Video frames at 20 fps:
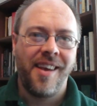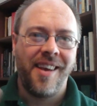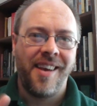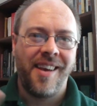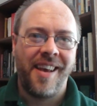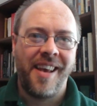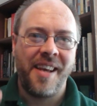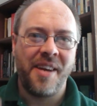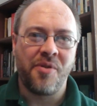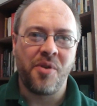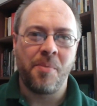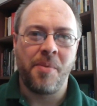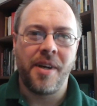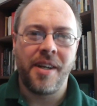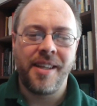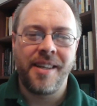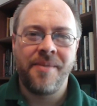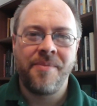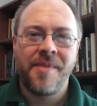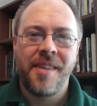Hey
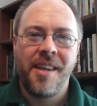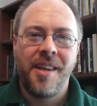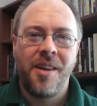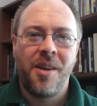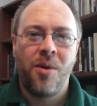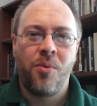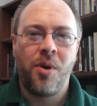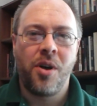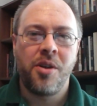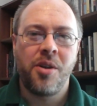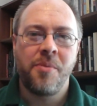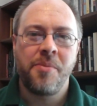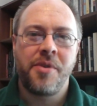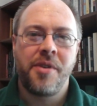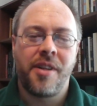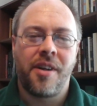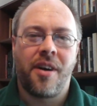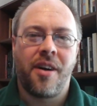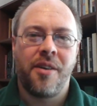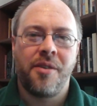everybody, welcome to
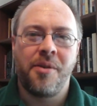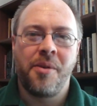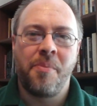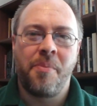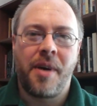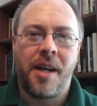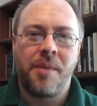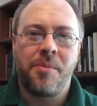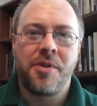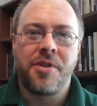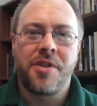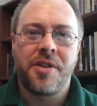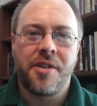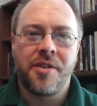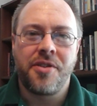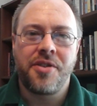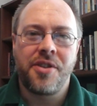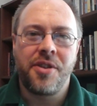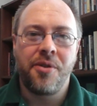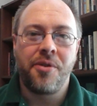the Heartland Bible
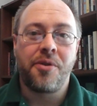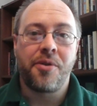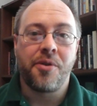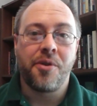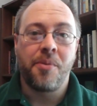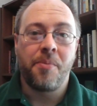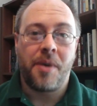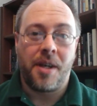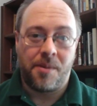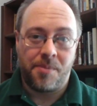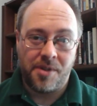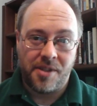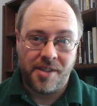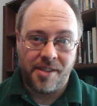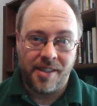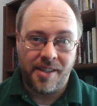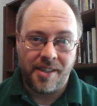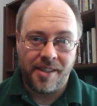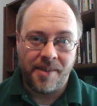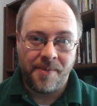Church Youth Group Bible
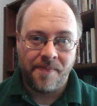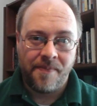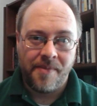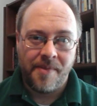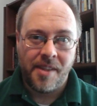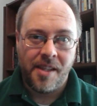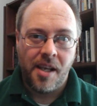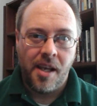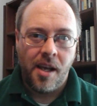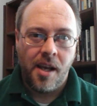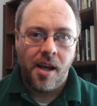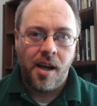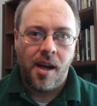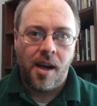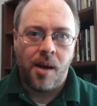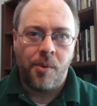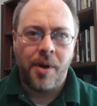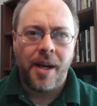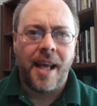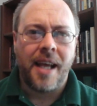Study.
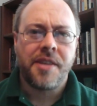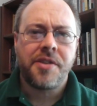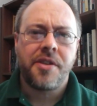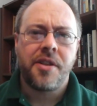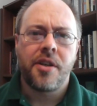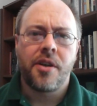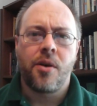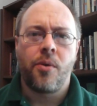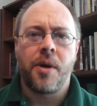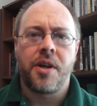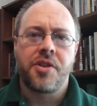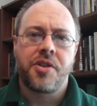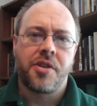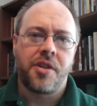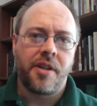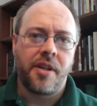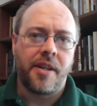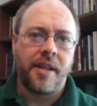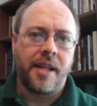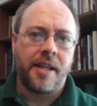I want to ask you a question
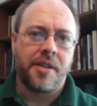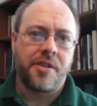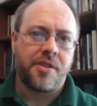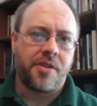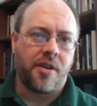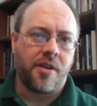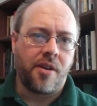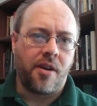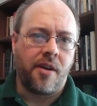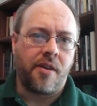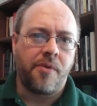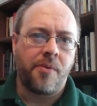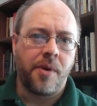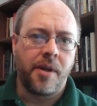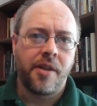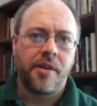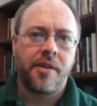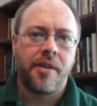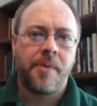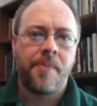today to start off
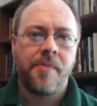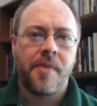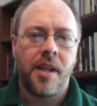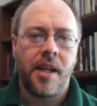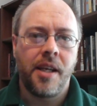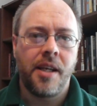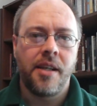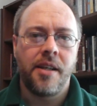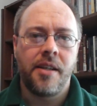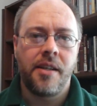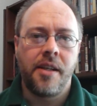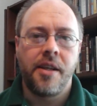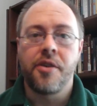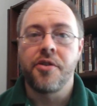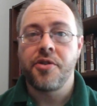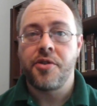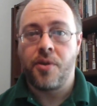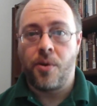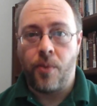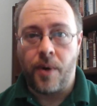with, and
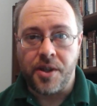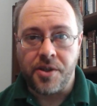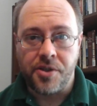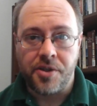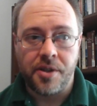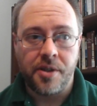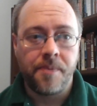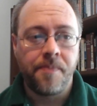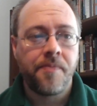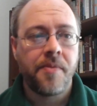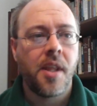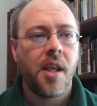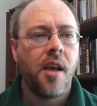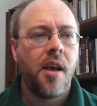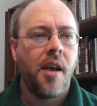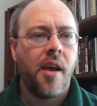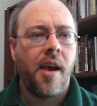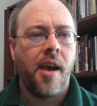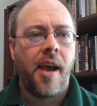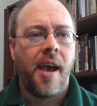here's the question.
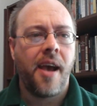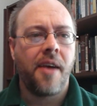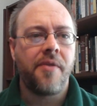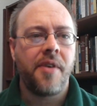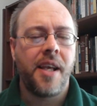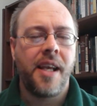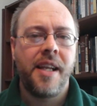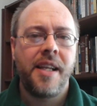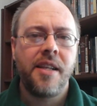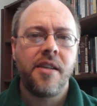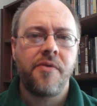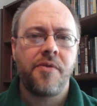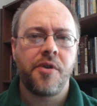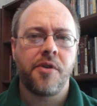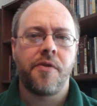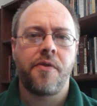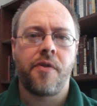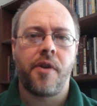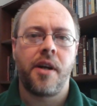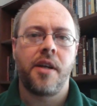Have any of your
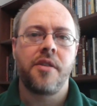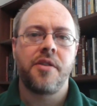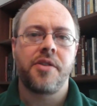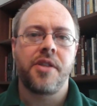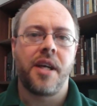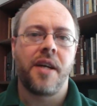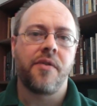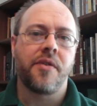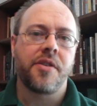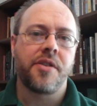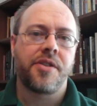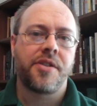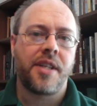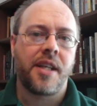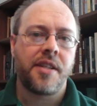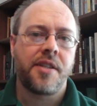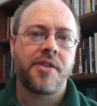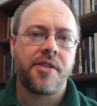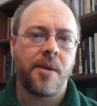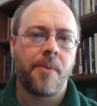friends ever
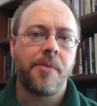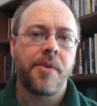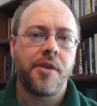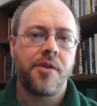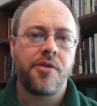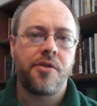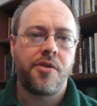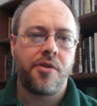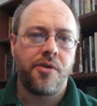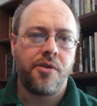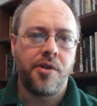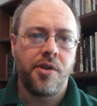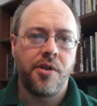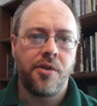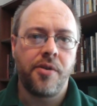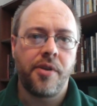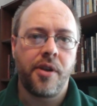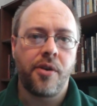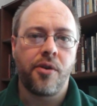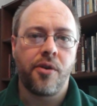said something to you
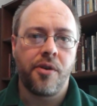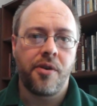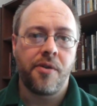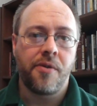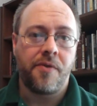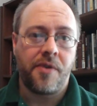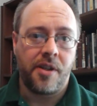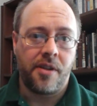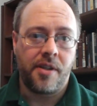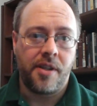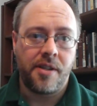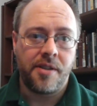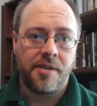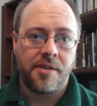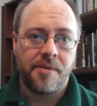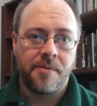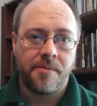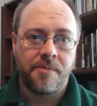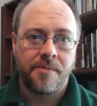that hurt your feelings?